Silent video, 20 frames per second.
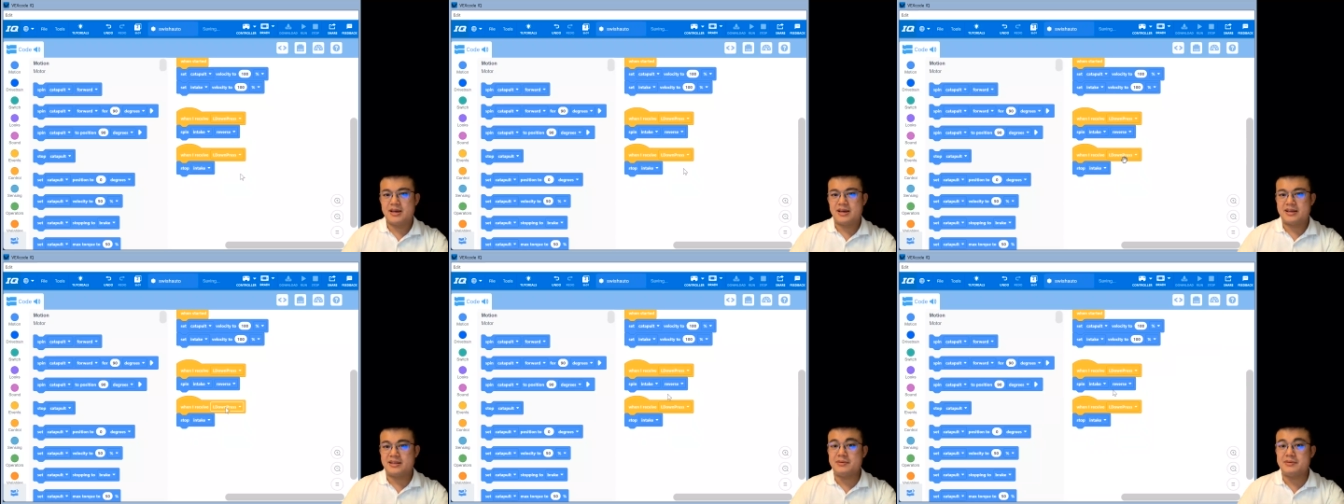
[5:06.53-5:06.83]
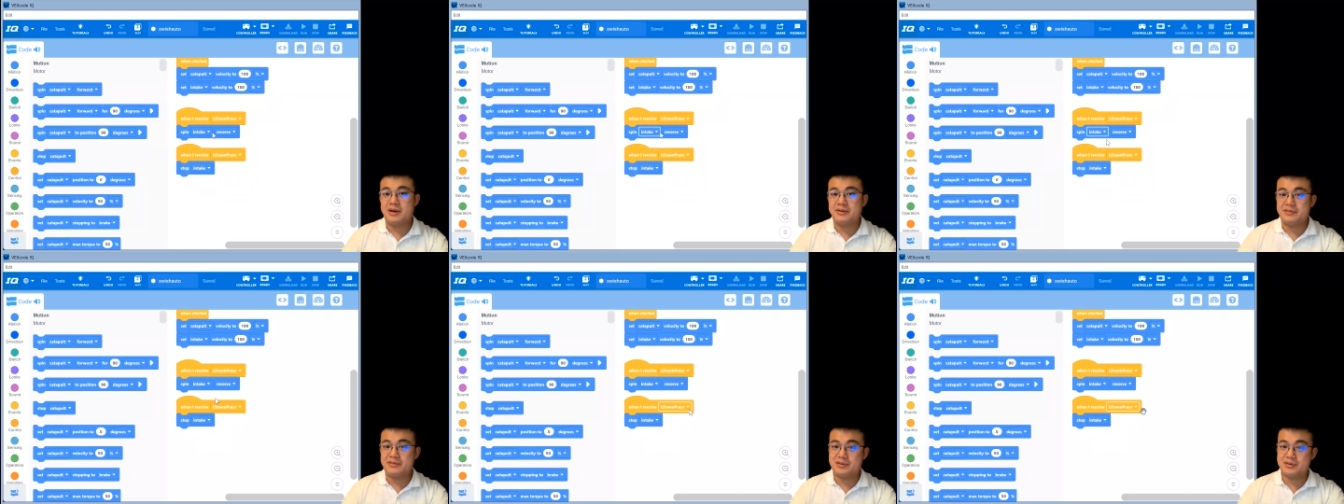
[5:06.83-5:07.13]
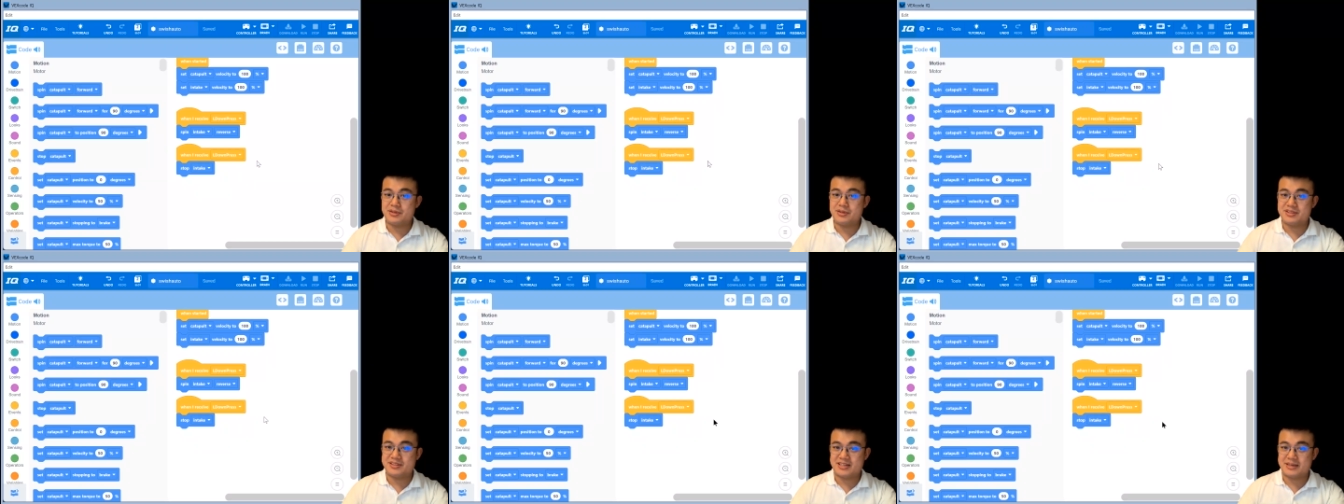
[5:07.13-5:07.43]
And then we have to
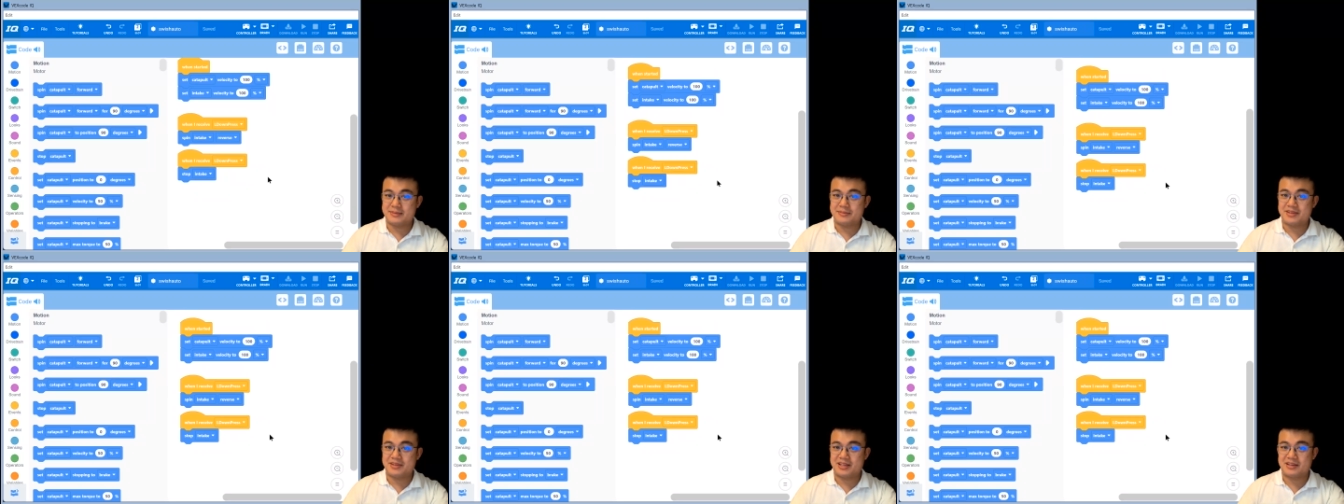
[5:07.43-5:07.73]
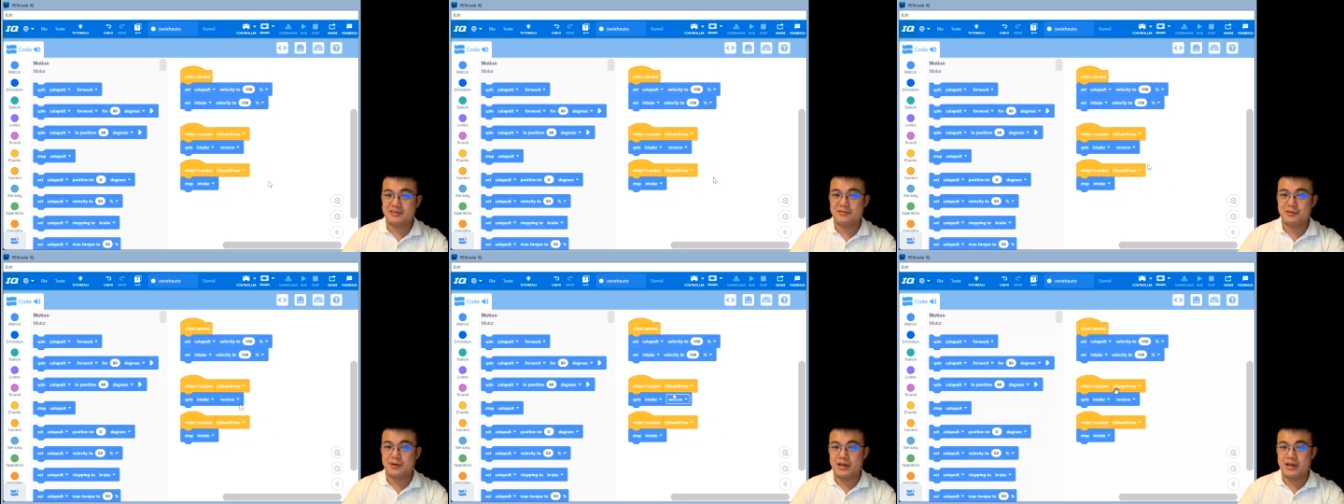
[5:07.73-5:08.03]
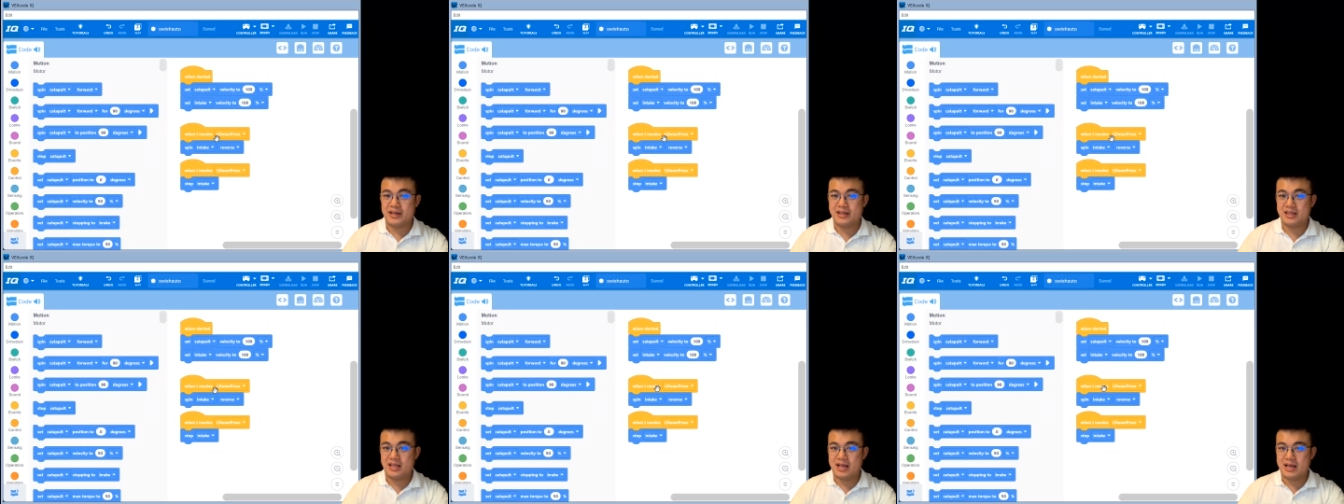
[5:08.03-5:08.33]
do the same thing for
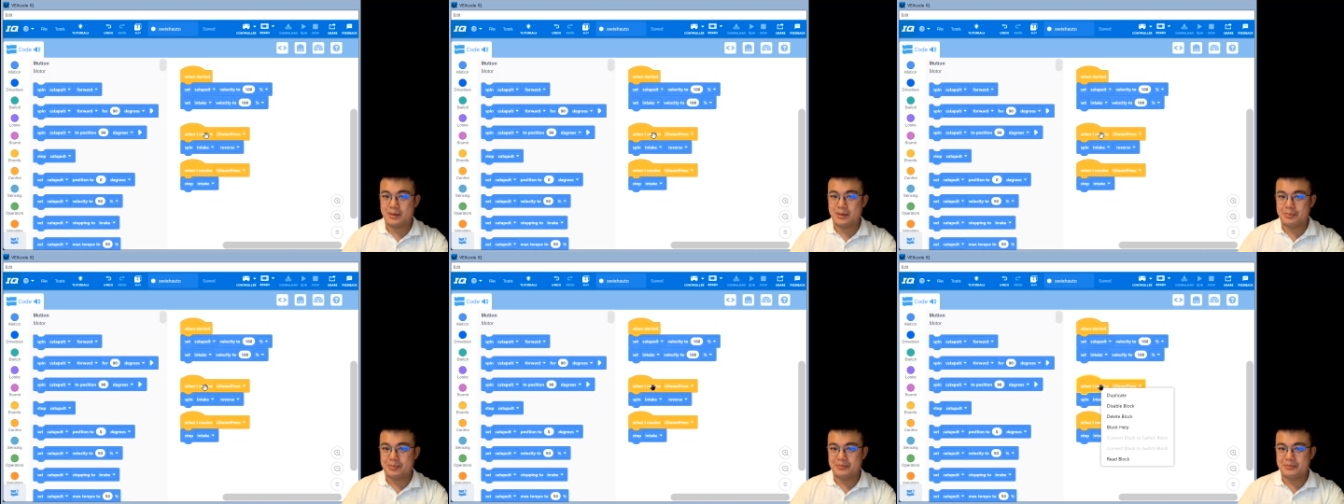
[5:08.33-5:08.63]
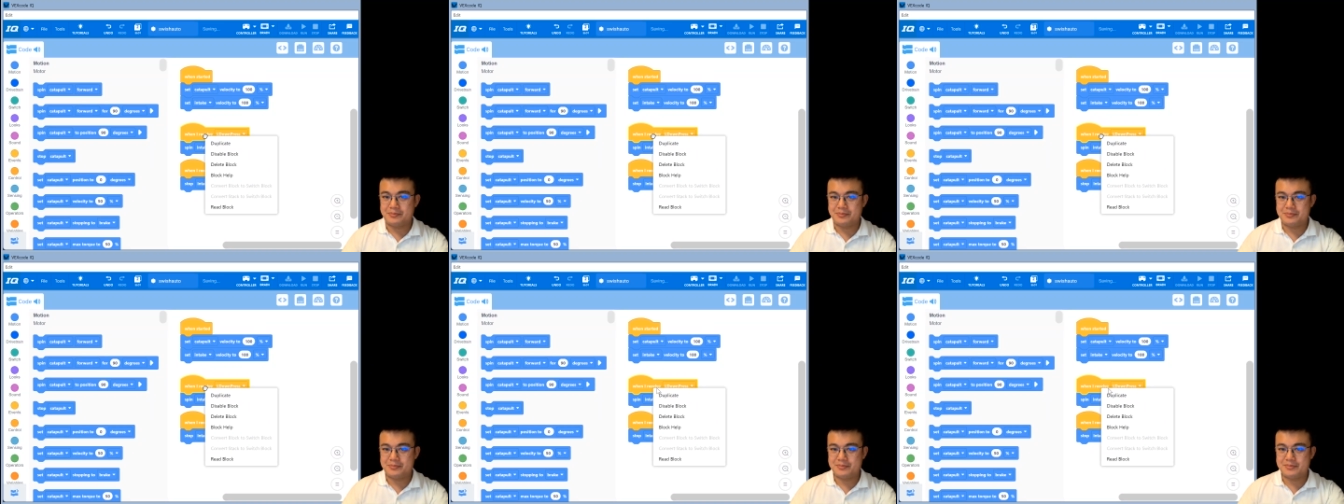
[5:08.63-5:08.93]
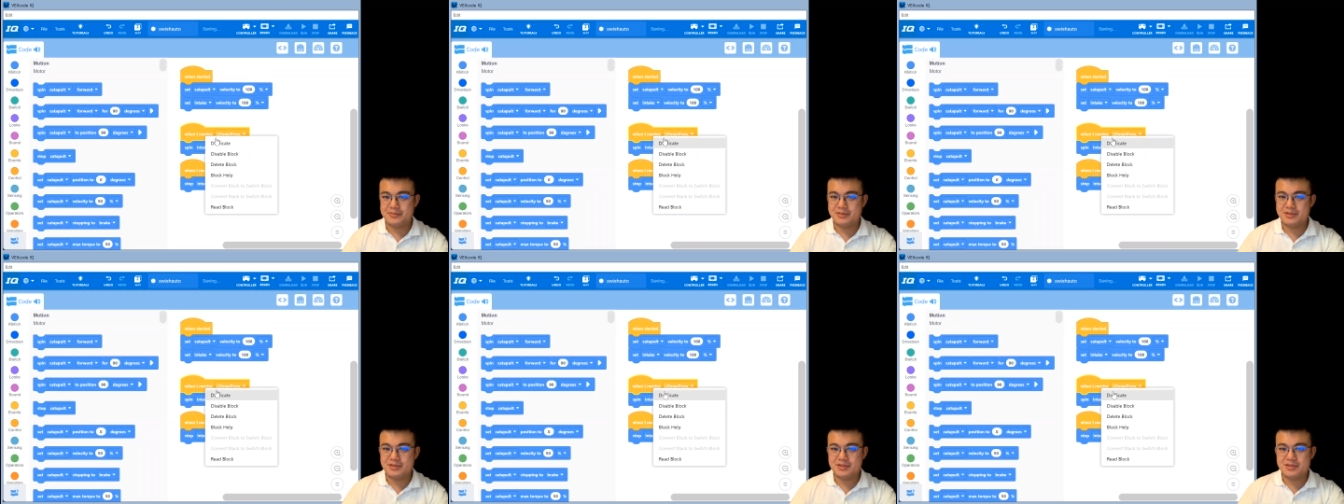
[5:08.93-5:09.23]
L up.
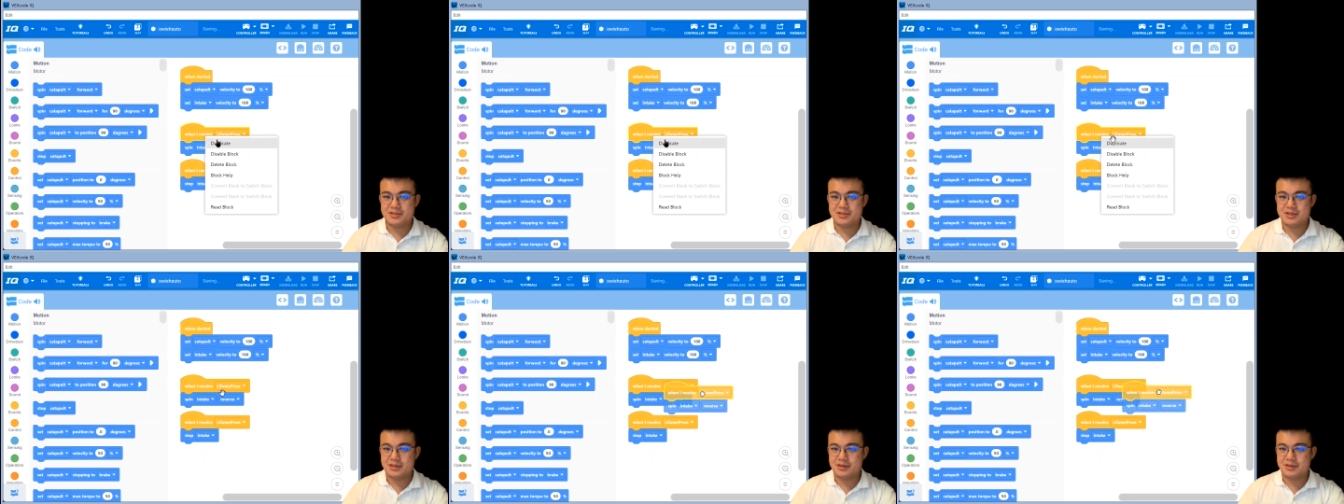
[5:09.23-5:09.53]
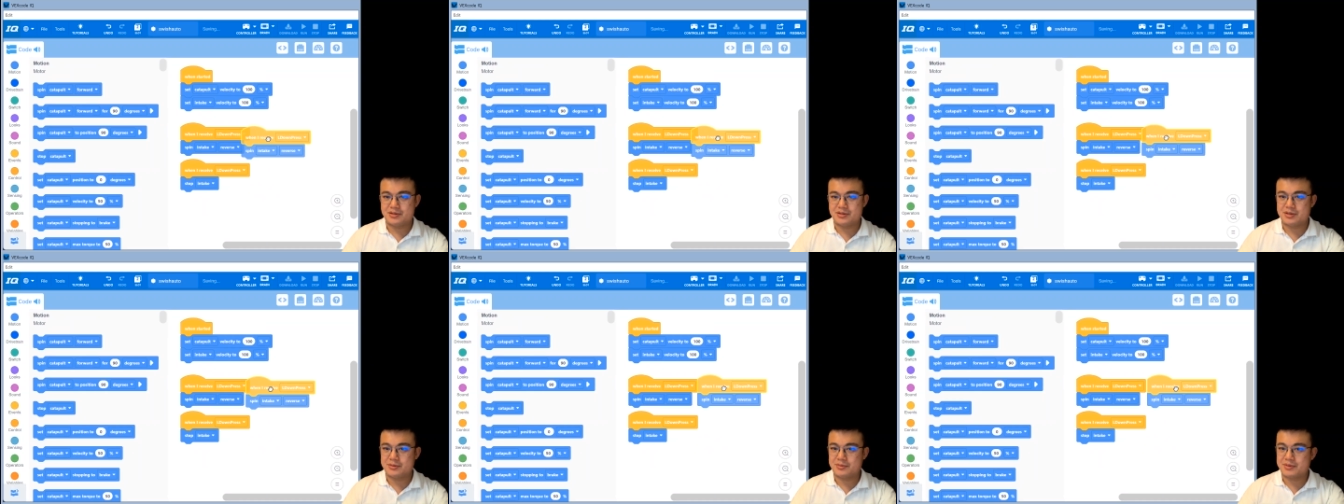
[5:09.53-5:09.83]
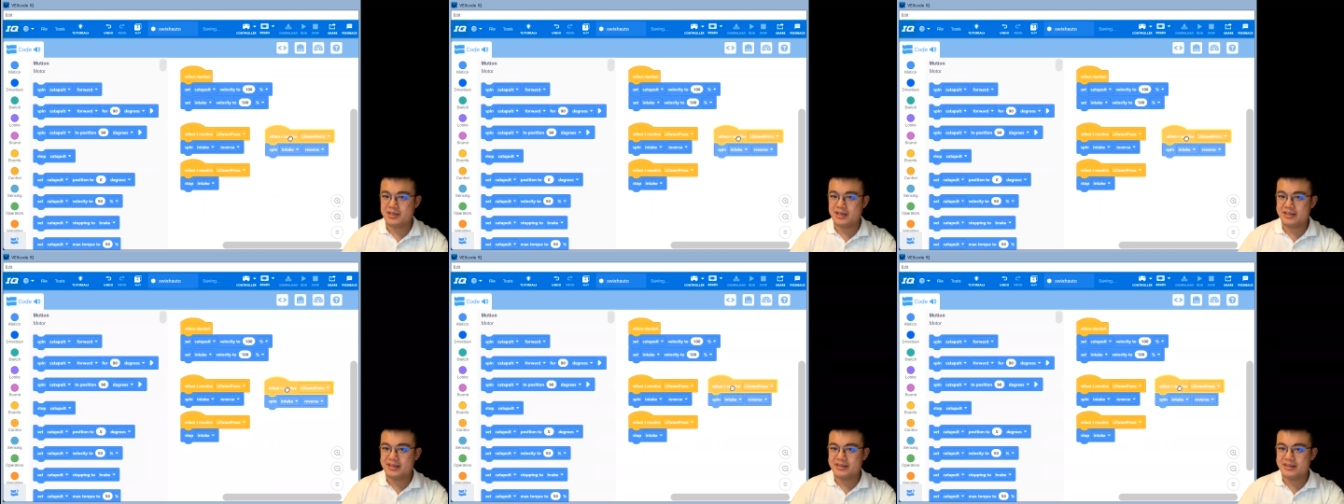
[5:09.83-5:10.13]
So
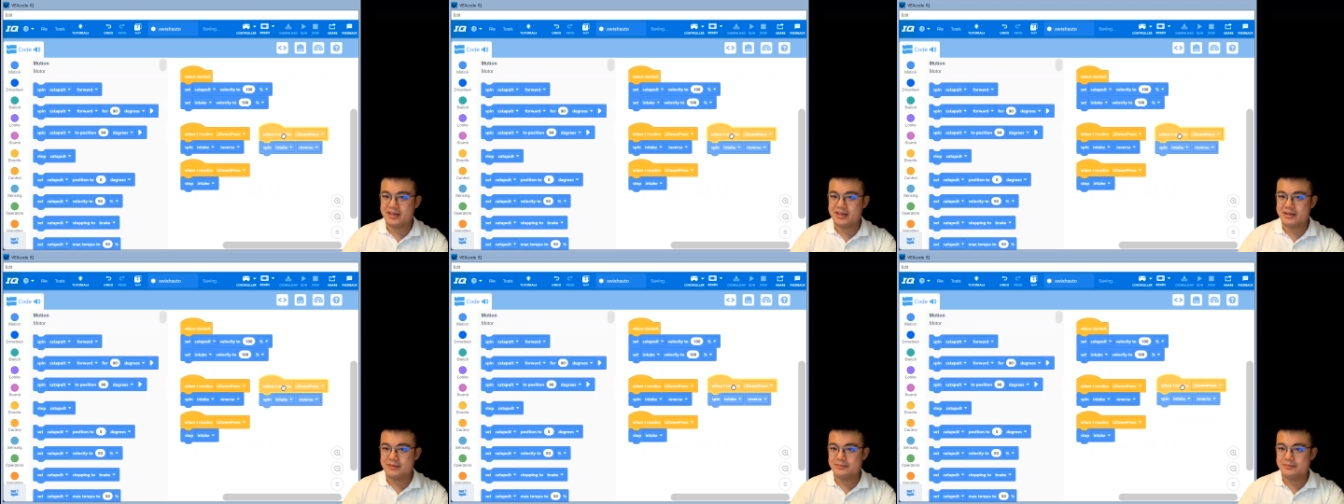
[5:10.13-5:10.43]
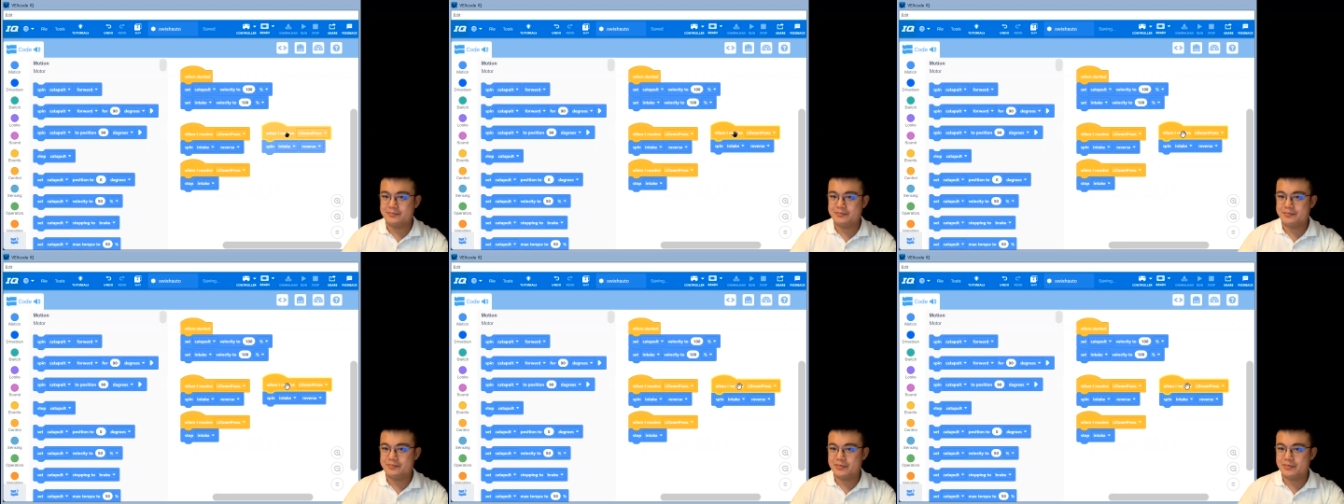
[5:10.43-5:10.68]
duplicate that.